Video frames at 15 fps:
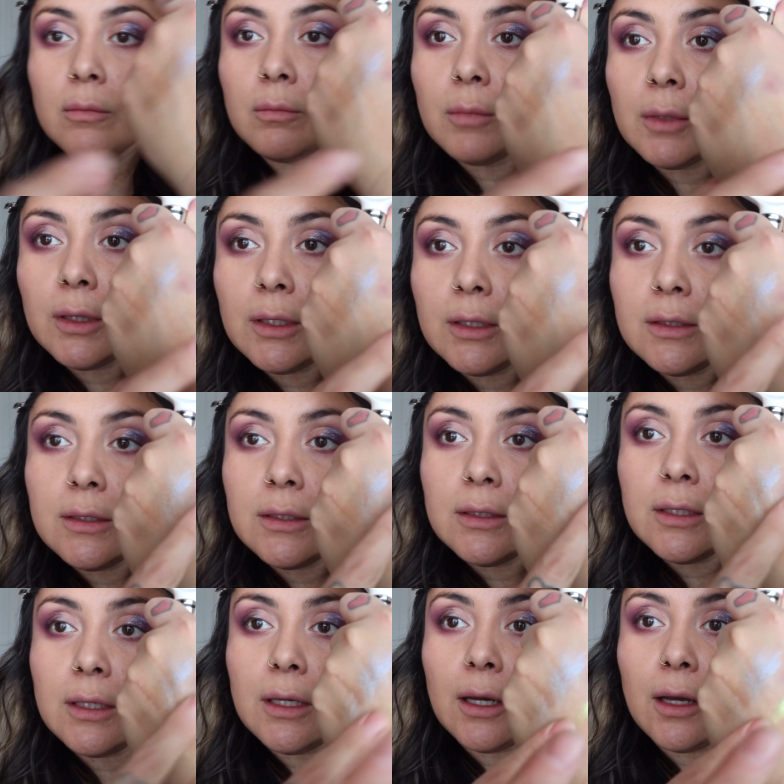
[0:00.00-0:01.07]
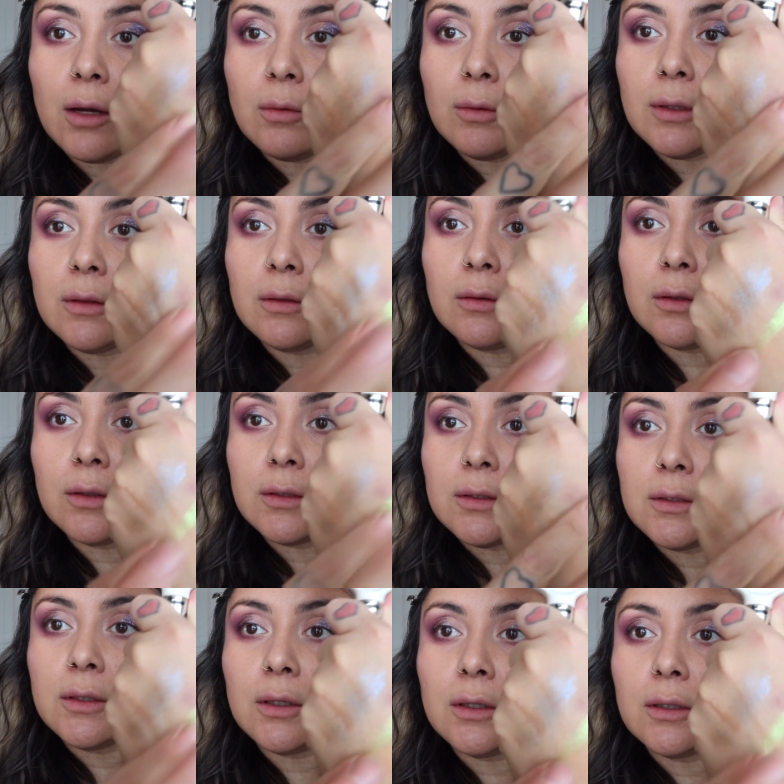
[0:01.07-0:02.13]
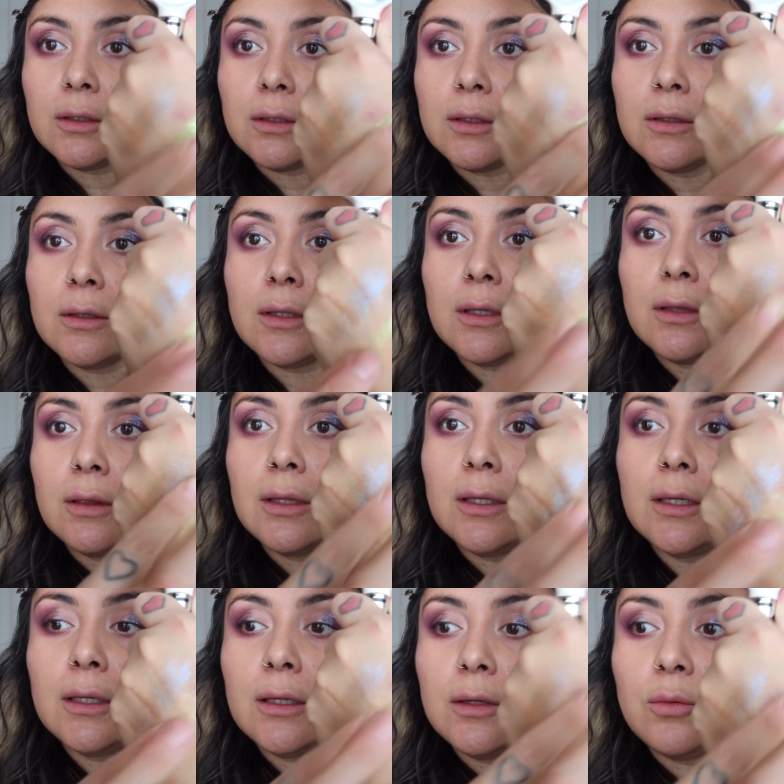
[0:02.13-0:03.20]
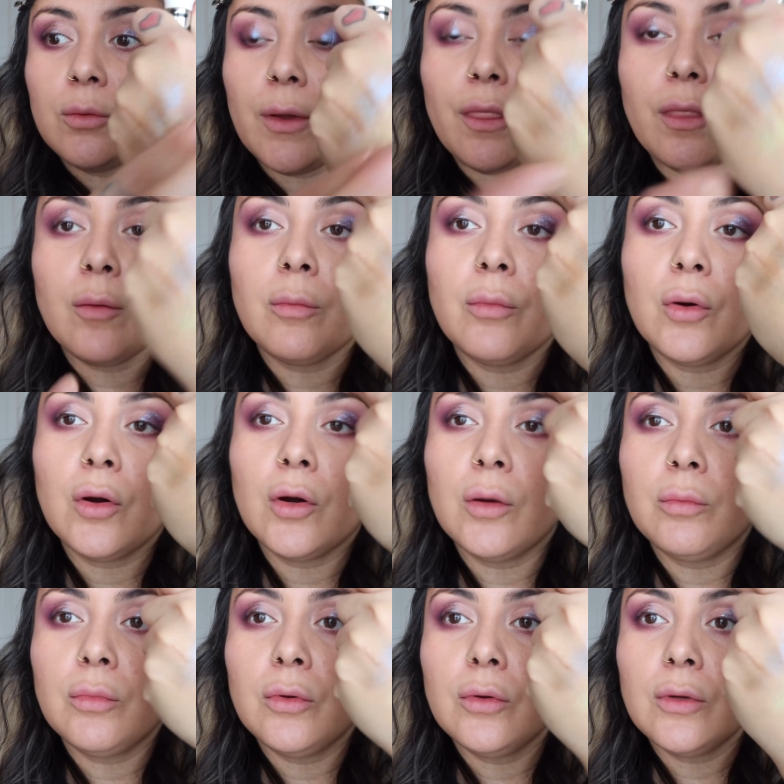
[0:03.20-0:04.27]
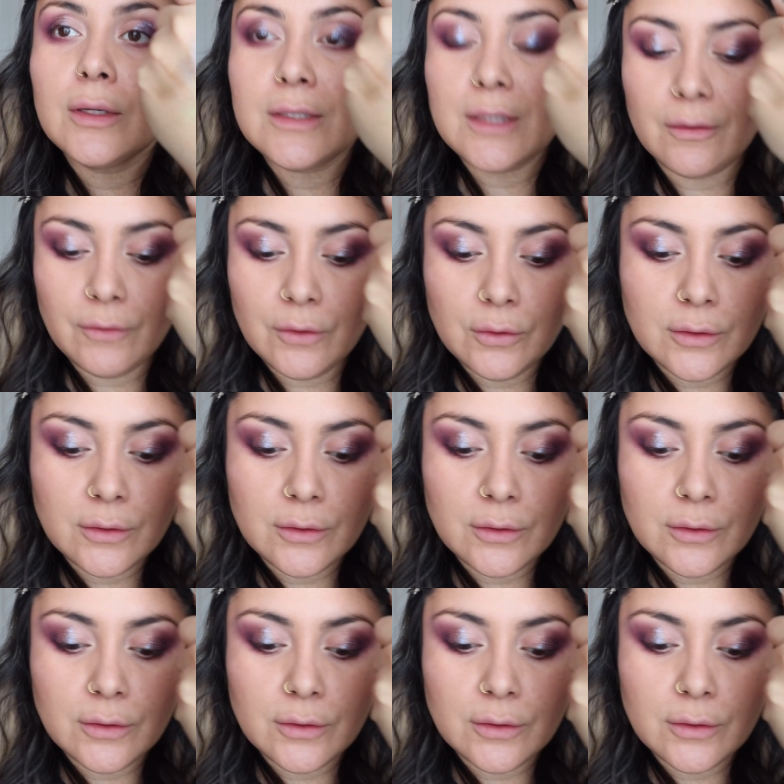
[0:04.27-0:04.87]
But let's see how it looks on the lid with the purple, because I feel